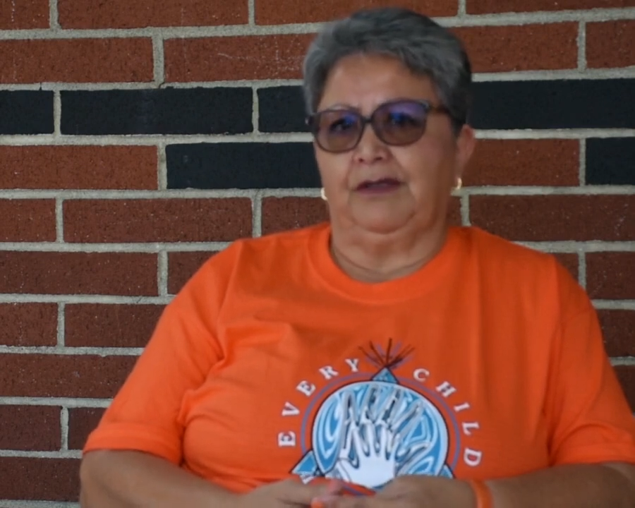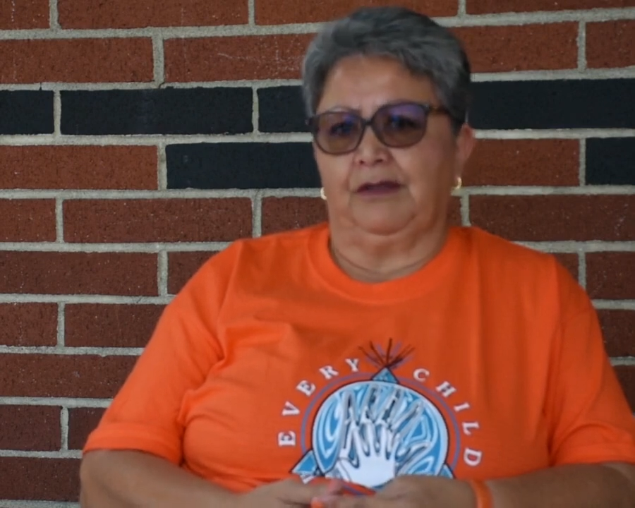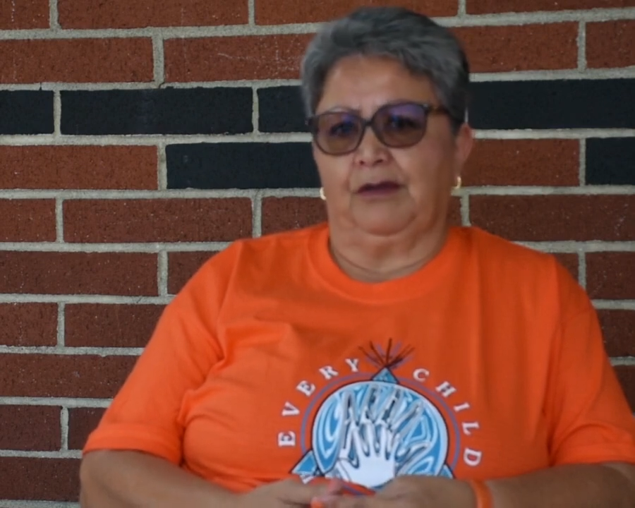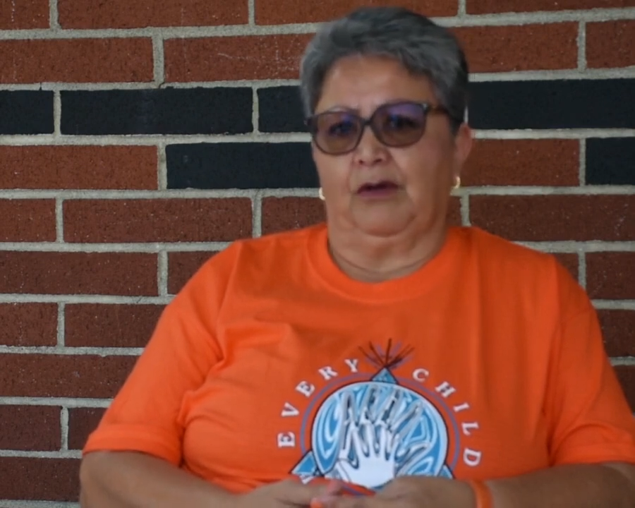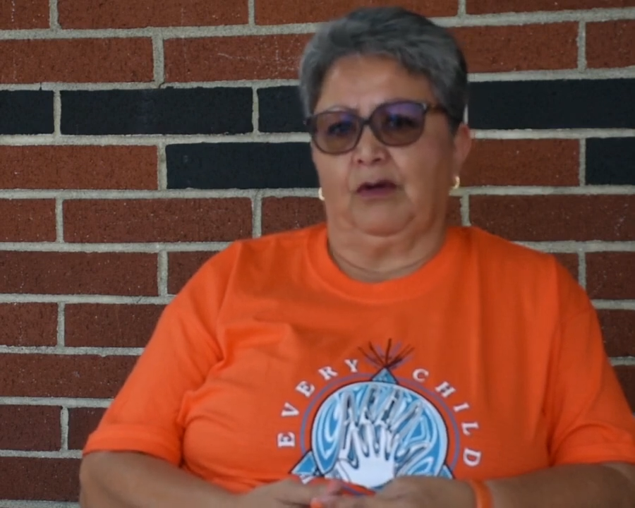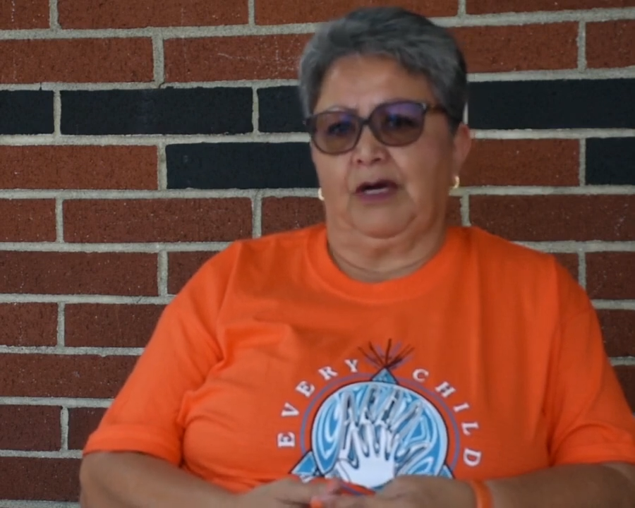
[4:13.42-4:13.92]

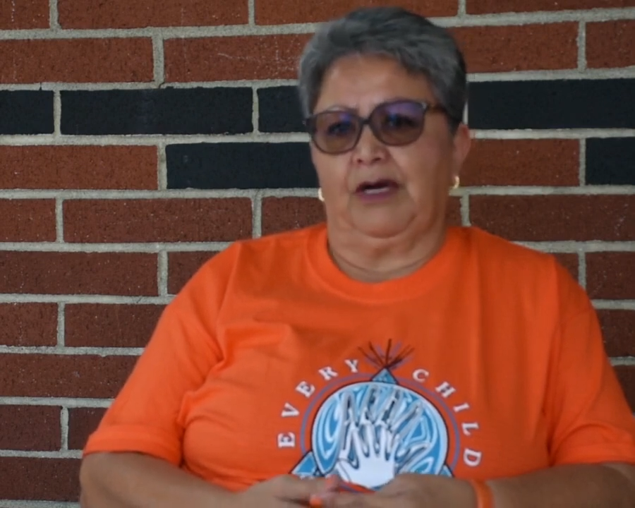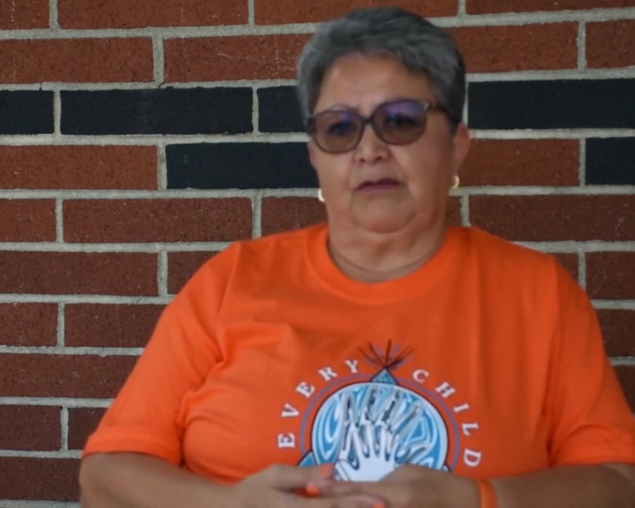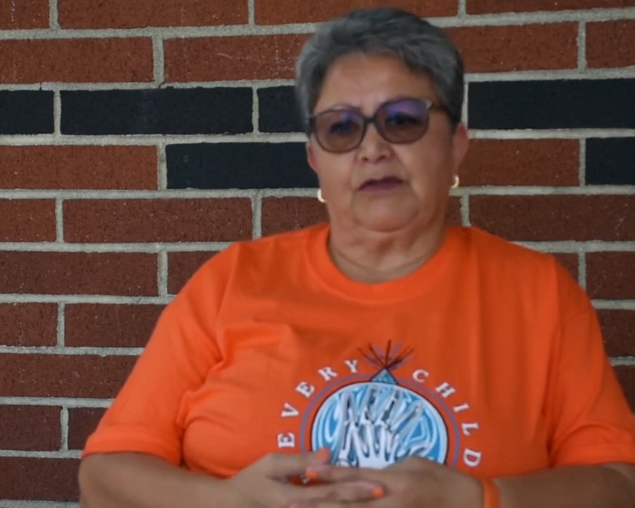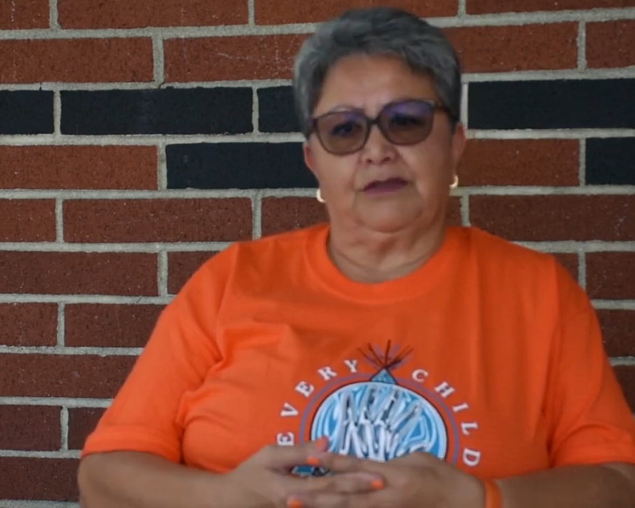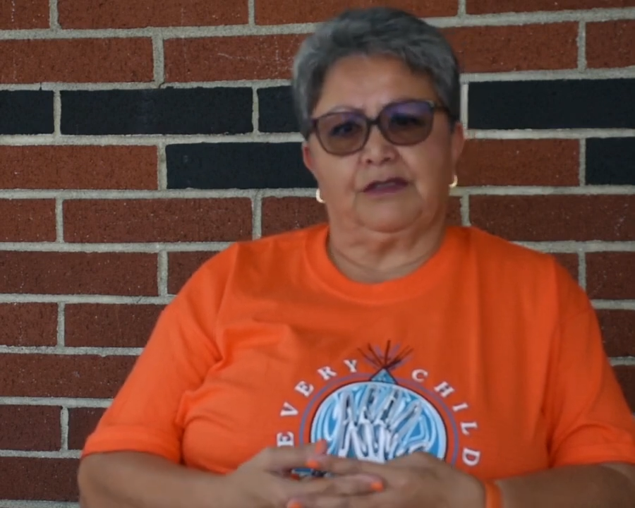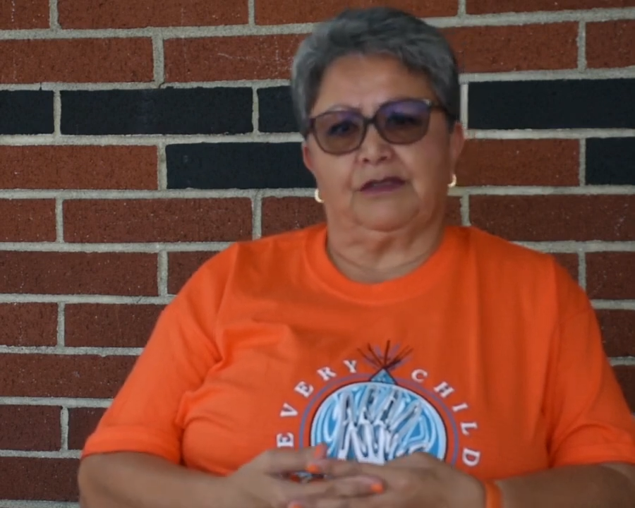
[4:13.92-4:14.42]
You know, I
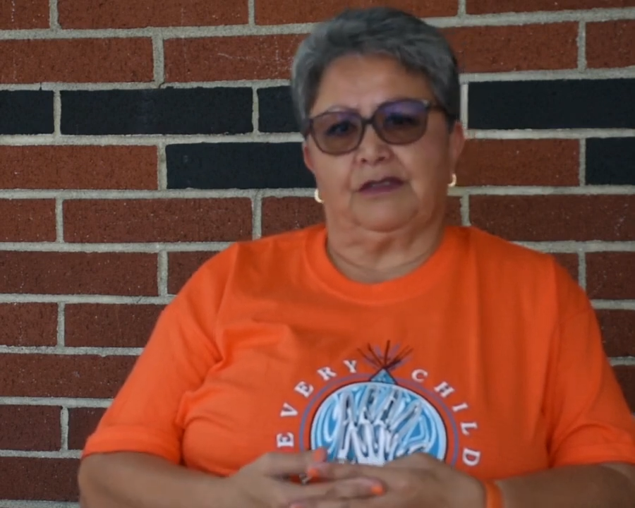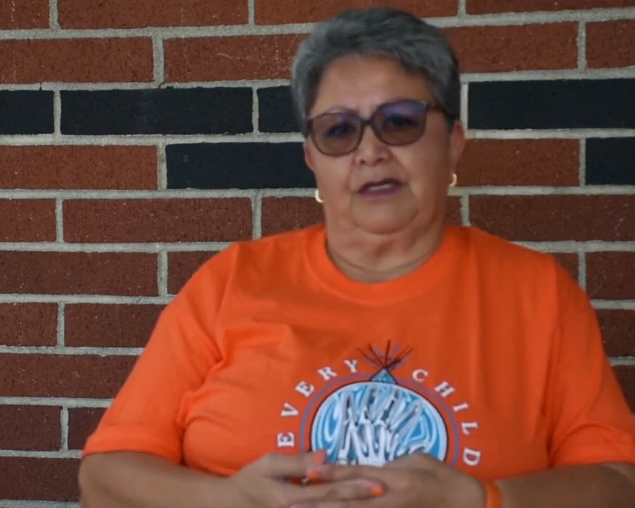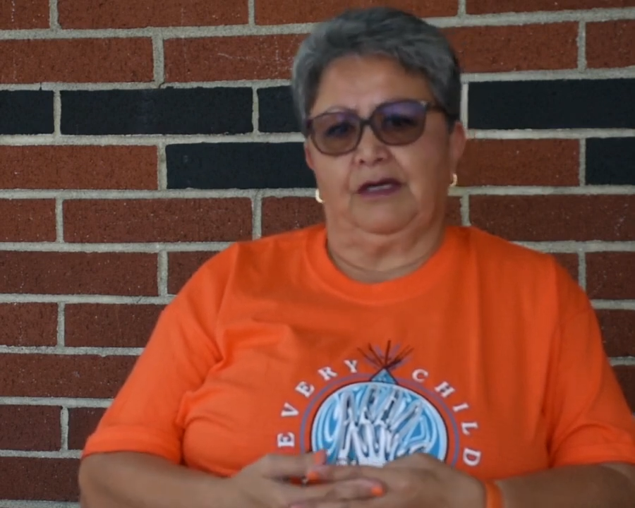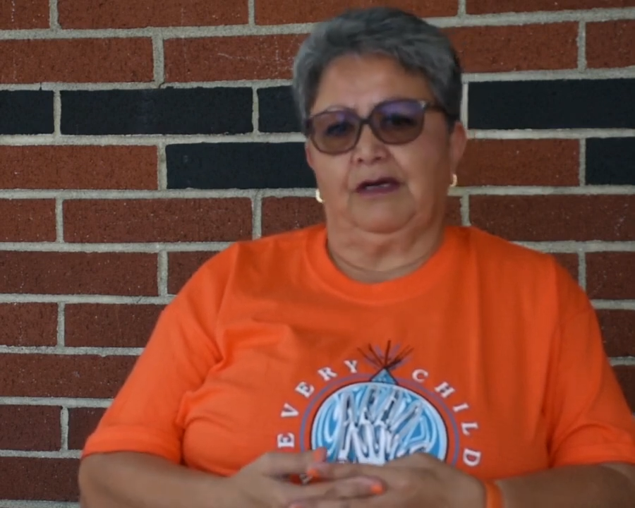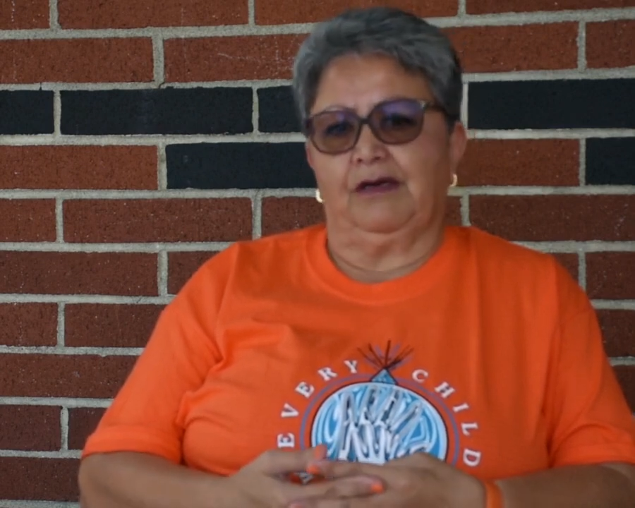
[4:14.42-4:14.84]
was